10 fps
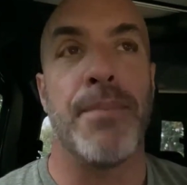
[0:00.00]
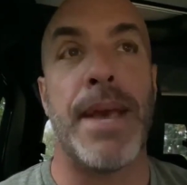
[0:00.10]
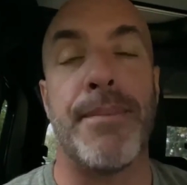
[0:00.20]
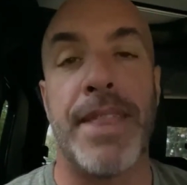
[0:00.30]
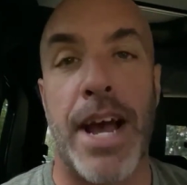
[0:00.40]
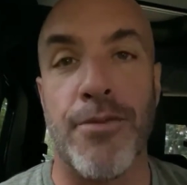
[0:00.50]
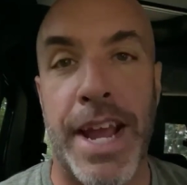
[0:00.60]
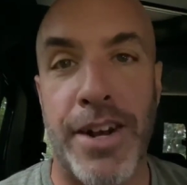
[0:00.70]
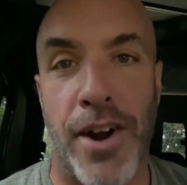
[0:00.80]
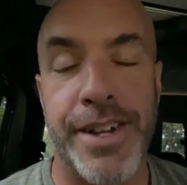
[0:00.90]
Maybe that
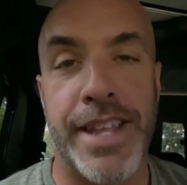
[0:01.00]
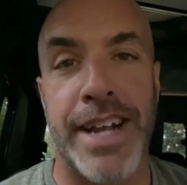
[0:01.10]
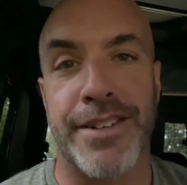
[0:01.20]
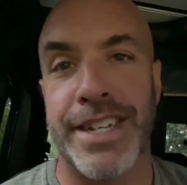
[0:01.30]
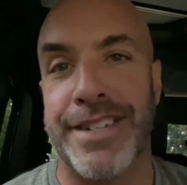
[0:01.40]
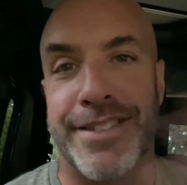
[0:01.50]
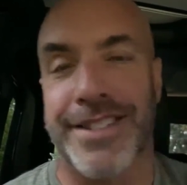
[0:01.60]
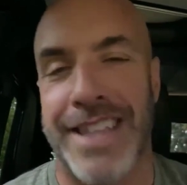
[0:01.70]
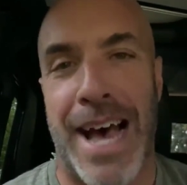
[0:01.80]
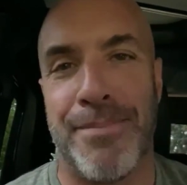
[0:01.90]
radar detector needs to
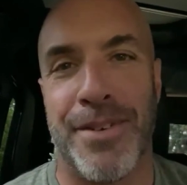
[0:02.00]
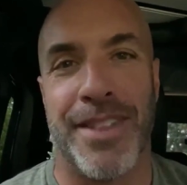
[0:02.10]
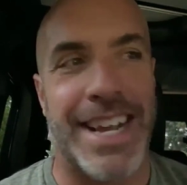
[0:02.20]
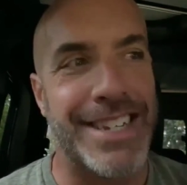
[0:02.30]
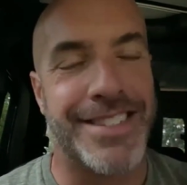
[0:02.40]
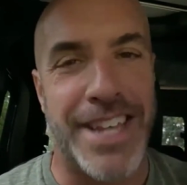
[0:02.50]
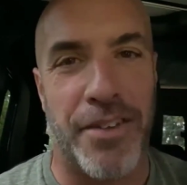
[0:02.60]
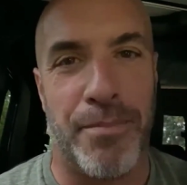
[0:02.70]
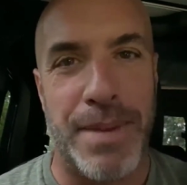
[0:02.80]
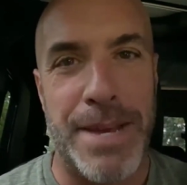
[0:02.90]
slap you like instead
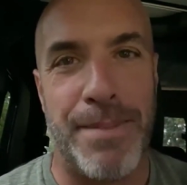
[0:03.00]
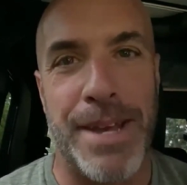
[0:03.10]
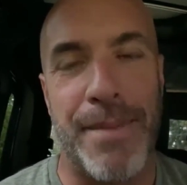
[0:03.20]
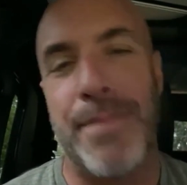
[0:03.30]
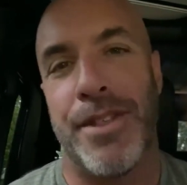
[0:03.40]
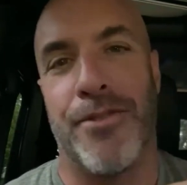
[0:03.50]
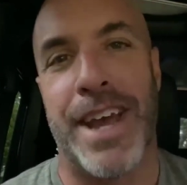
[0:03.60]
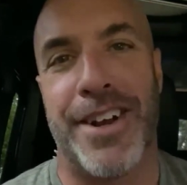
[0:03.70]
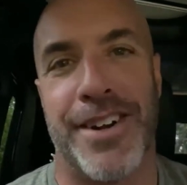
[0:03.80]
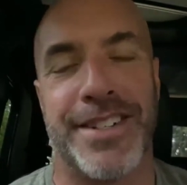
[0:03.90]
of beeping, maybe the
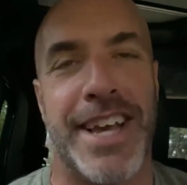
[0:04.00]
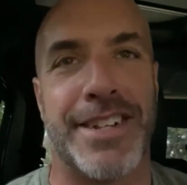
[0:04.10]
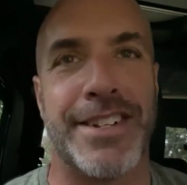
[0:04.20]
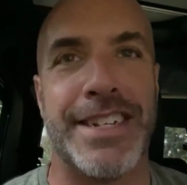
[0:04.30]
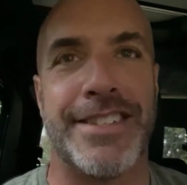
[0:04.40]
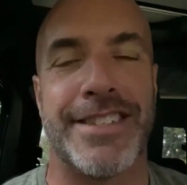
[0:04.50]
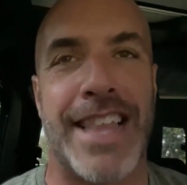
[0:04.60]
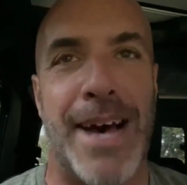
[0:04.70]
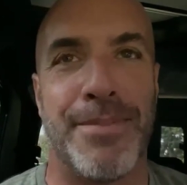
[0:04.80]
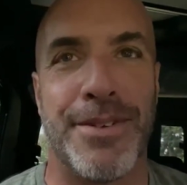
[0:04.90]
radar detector needs to
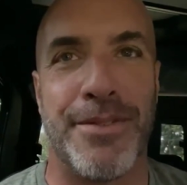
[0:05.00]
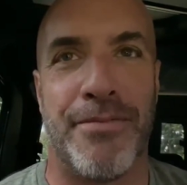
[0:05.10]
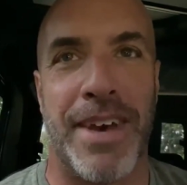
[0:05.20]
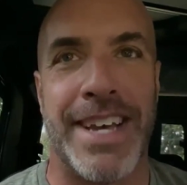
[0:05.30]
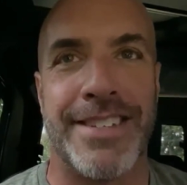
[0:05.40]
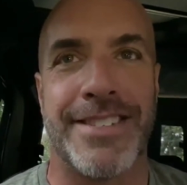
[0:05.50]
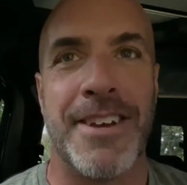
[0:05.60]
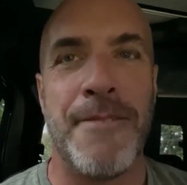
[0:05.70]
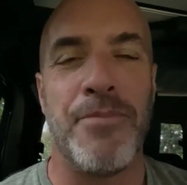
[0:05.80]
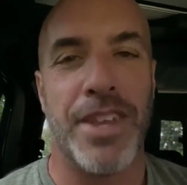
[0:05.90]
slap you in the face.
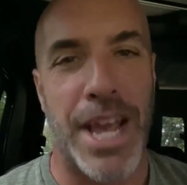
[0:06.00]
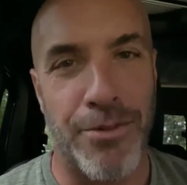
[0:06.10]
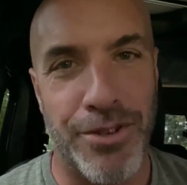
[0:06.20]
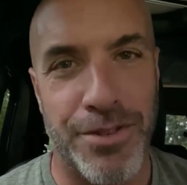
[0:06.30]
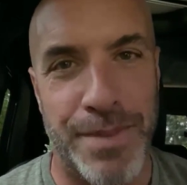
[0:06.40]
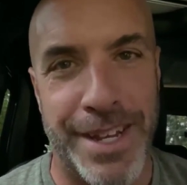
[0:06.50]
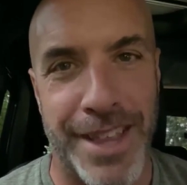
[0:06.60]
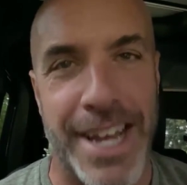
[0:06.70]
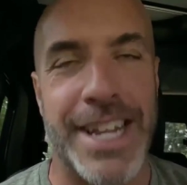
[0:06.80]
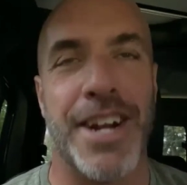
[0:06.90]
Okay, we're just being
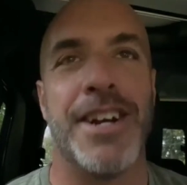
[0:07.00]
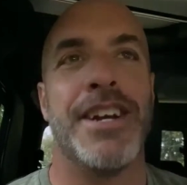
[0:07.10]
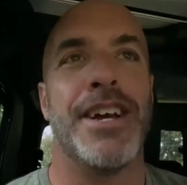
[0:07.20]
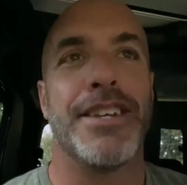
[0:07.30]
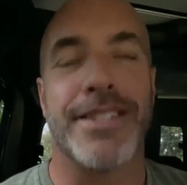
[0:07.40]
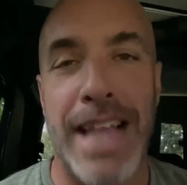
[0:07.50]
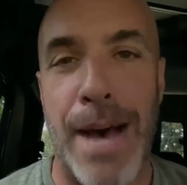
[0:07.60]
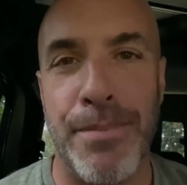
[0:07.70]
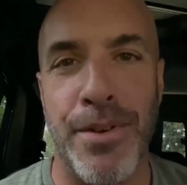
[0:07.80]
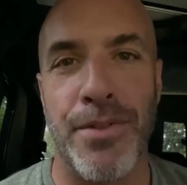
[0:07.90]
light here
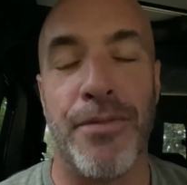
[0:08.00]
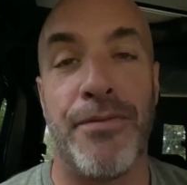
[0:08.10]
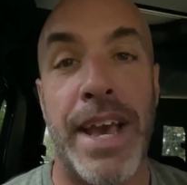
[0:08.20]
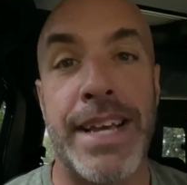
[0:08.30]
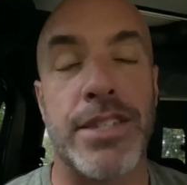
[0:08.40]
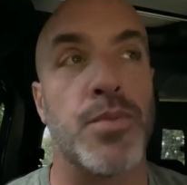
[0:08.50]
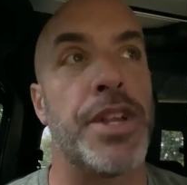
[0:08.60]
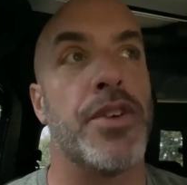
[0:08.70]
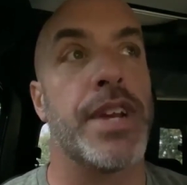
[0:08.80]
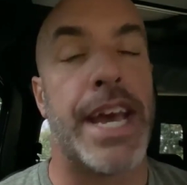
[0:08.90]
slap you in the face
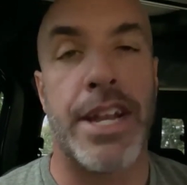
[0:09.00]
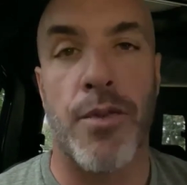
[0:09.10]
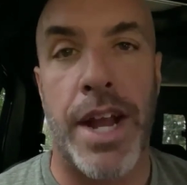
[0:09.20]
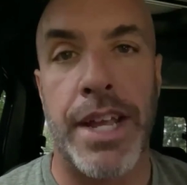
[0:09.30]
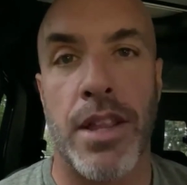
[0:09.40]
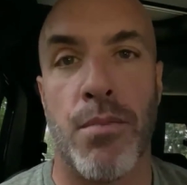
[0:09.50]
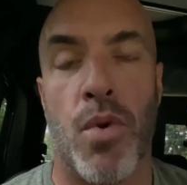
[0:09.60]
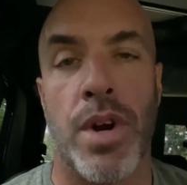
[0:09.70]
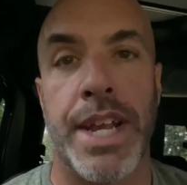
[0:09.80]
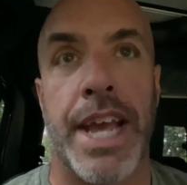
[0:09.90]
when you're getting ready in the
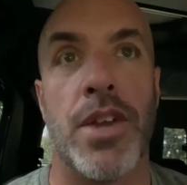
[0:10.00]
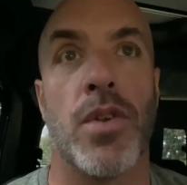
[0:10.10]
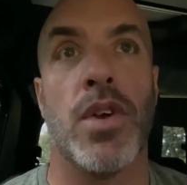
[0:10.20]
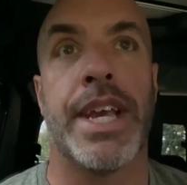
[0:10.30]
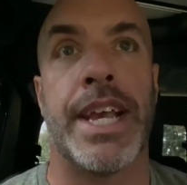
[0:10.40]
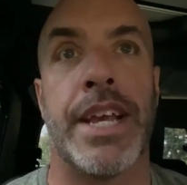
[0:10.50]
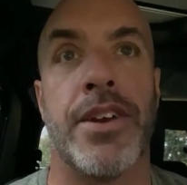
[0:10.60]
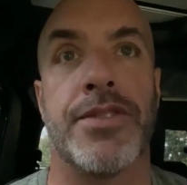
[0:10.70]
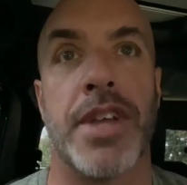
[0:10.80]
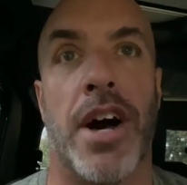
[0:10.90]
morning and you're looking at
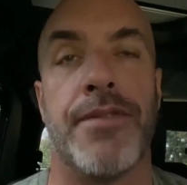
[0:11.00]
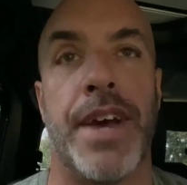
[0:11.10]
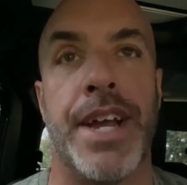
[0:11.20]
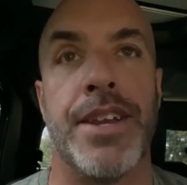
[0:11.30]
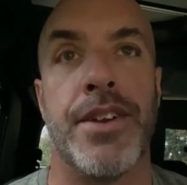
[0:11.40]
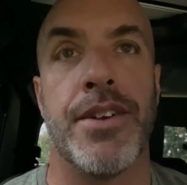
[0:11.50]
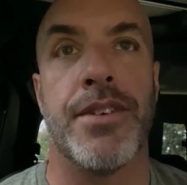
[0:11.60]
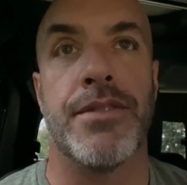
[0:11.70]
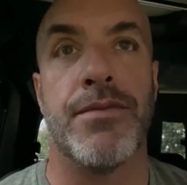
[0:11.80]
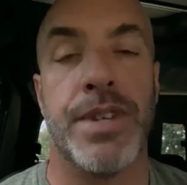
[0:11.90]
yourself and
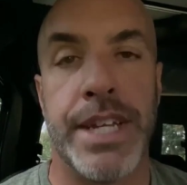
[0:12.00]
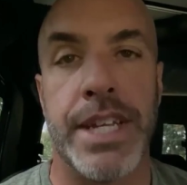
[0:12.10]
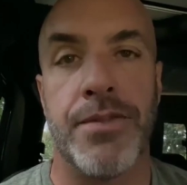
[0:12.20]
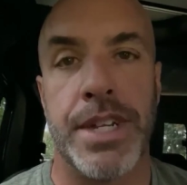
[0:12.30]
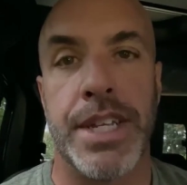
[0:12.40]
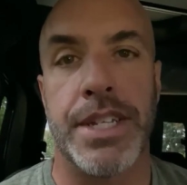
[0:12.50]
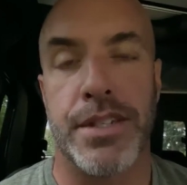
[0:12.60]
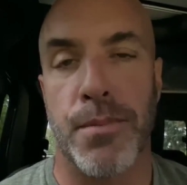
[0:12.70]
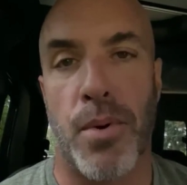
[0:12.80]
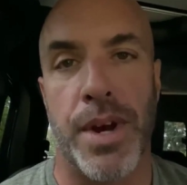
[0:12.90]
you're really, really
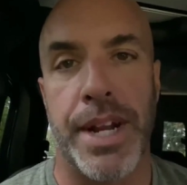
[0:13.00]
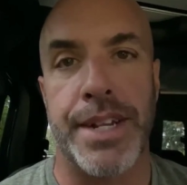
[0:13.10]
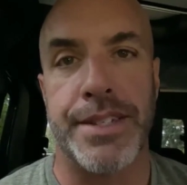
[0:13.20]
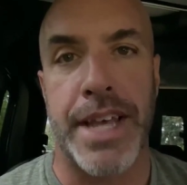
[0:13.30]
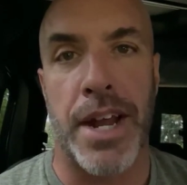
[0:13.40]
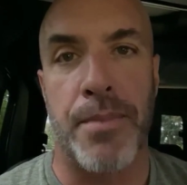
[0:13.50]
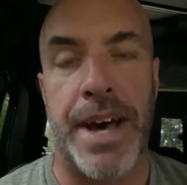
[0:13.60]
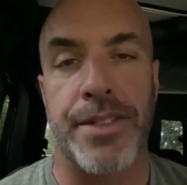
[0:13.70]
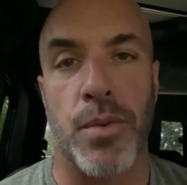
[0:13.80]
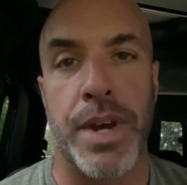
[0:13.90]
disappointed and sad
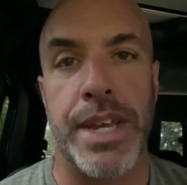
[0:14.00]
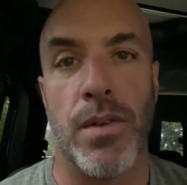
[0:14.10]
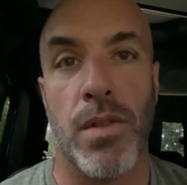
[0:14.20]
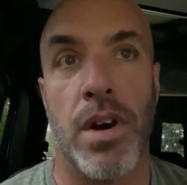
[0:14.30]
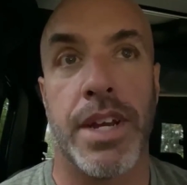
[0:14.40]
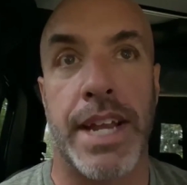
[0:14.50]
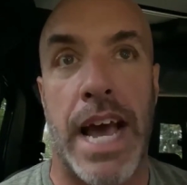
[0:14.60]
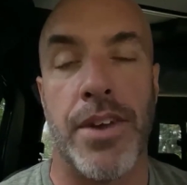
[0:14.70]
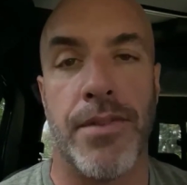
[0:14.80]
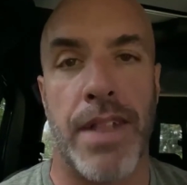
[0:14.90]
about the way you look and
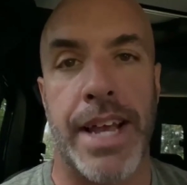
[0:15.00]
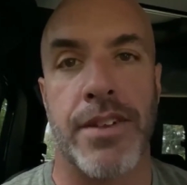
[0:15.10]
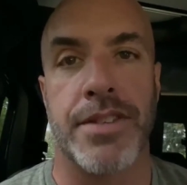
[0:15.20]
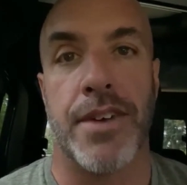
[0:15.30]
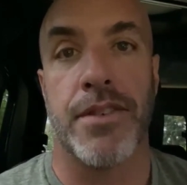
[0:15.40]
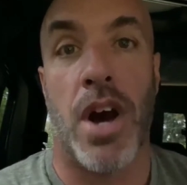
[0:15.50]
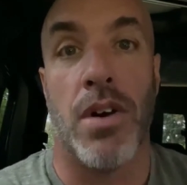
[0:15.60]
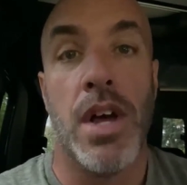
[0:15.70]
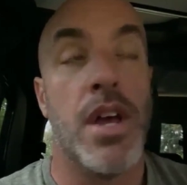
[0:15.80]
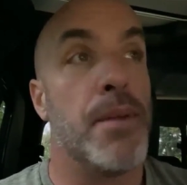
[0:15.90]
how you've let yourself
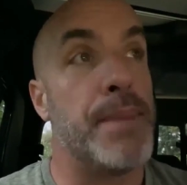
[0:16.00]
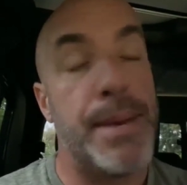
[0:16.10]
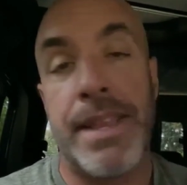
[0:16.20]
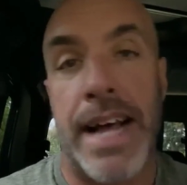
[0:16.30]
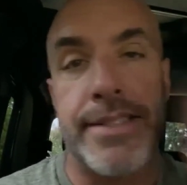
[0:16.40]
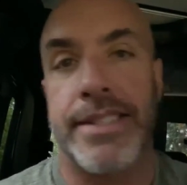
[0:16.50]
go. Maybe that